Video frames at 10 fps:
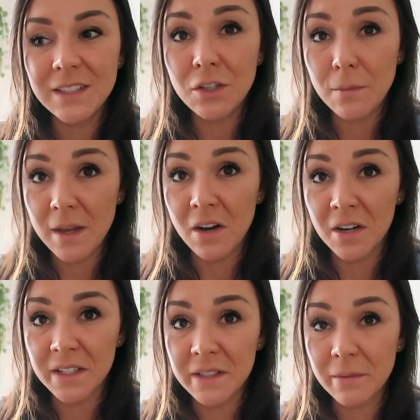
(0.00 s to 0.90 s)
To be
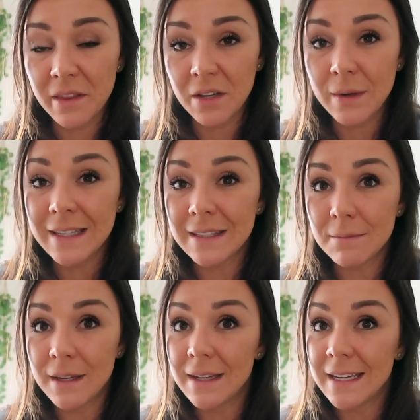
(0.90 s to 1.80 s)
honest with you, it's
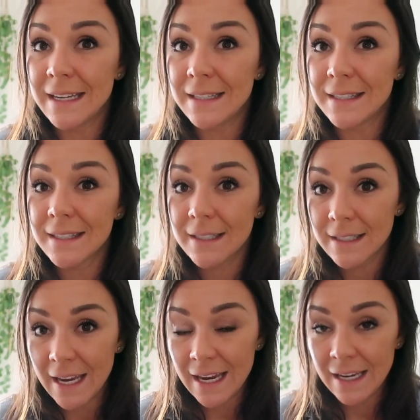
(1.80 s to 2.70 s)
been
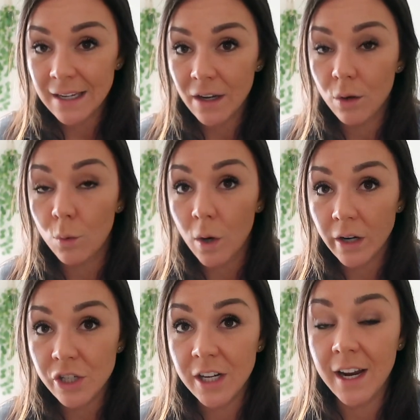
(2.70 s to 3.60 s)
insane
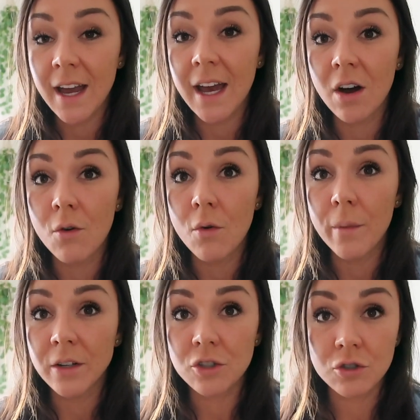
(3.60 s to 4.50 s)
watching how
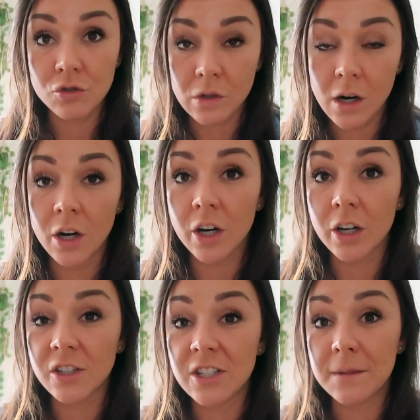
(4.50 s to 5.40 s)
much
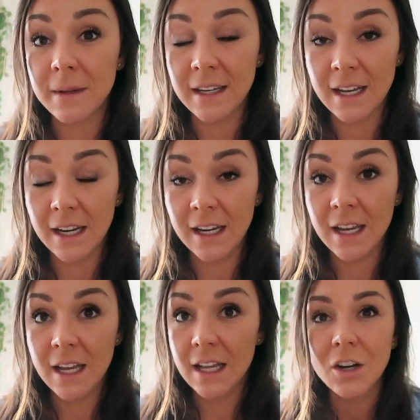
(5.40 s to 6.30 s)
stronger she's been getting.
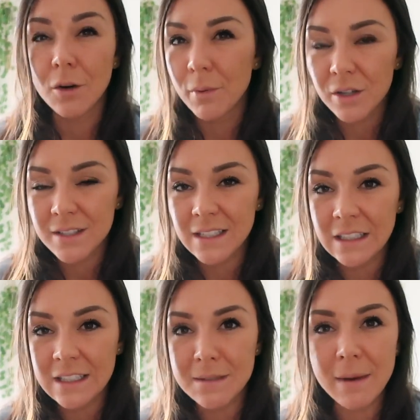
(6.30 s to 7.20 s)
Her
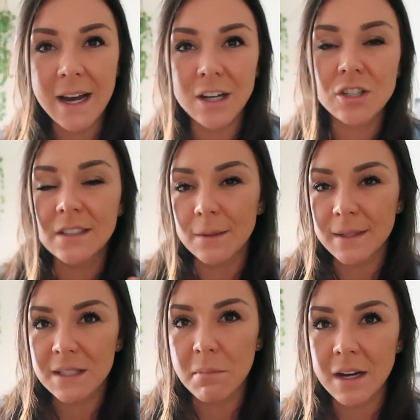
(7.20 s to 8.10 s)
personality's back, she's a little bit